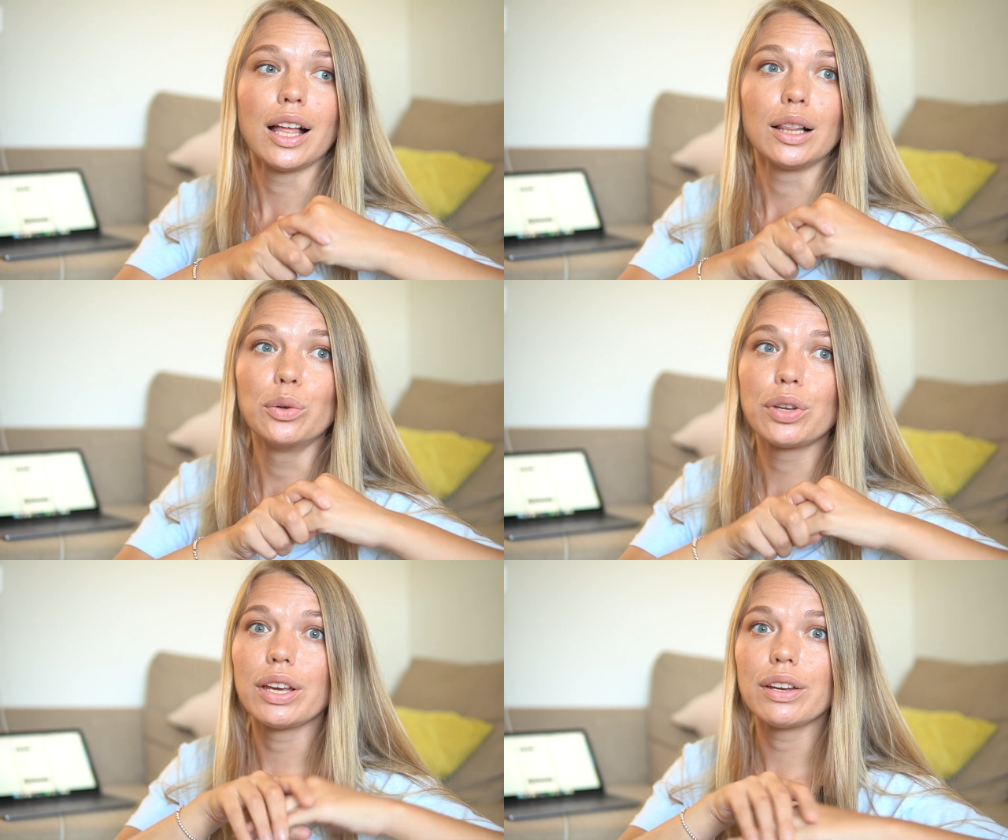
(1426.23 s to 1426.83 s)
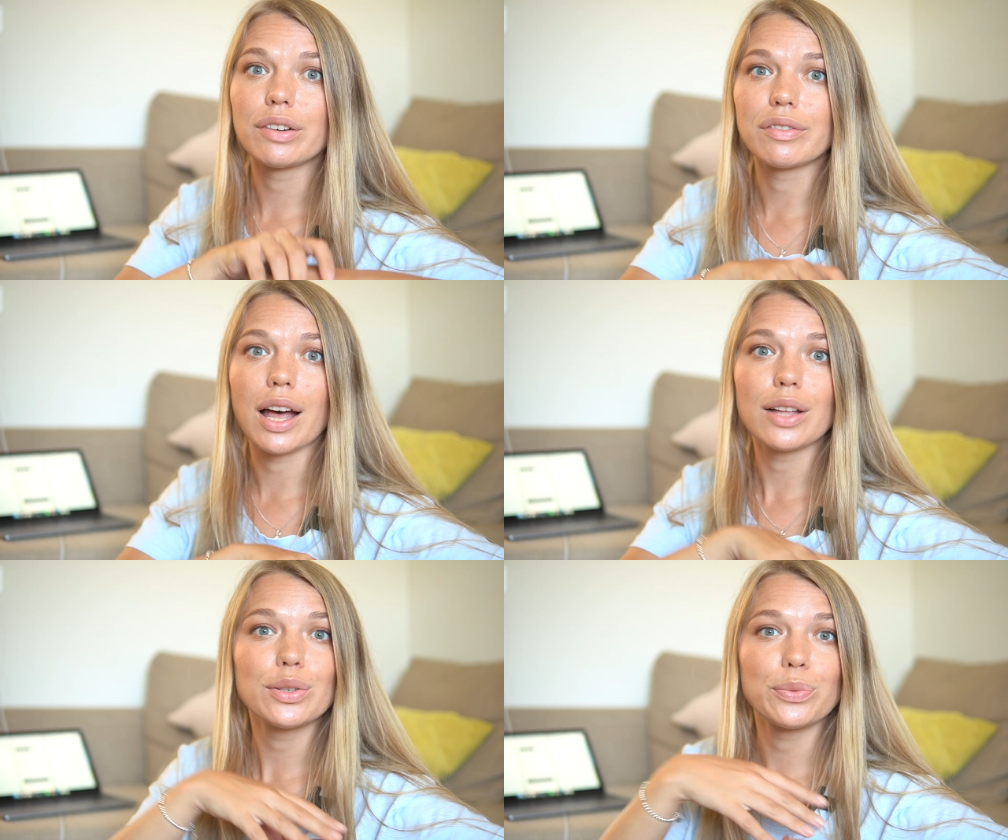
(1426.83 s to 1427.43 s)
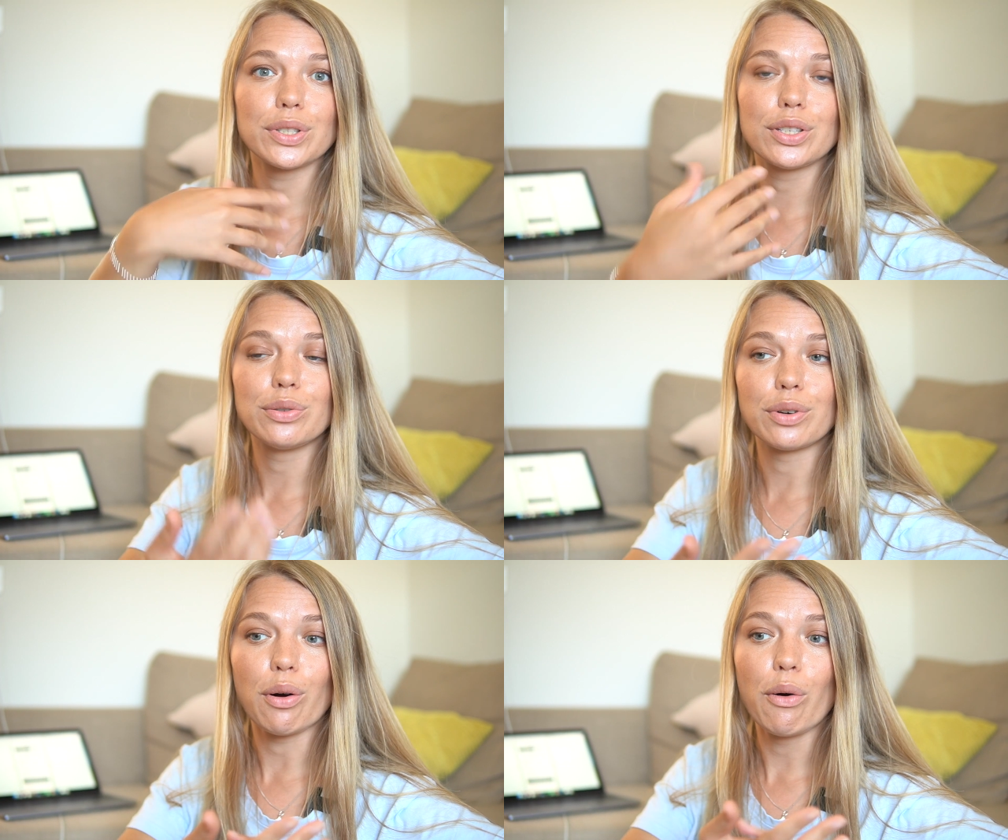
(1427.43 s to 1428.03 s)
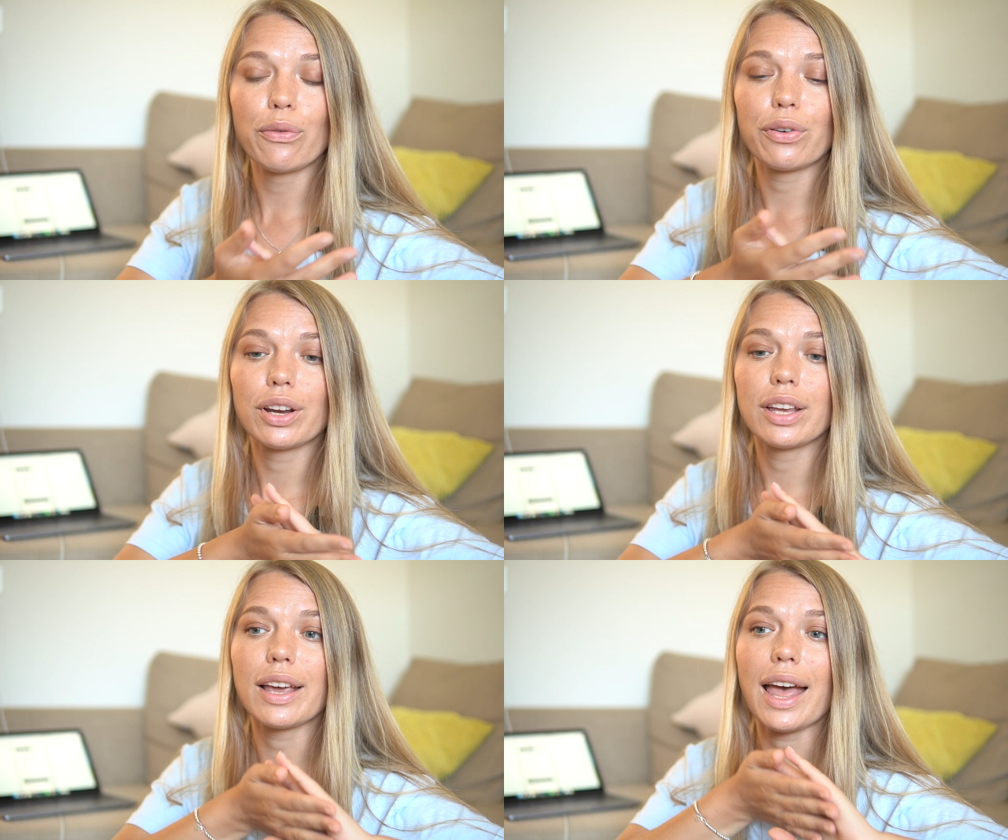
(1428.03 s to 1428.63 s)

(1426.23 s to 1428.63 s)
looking around what you're offering,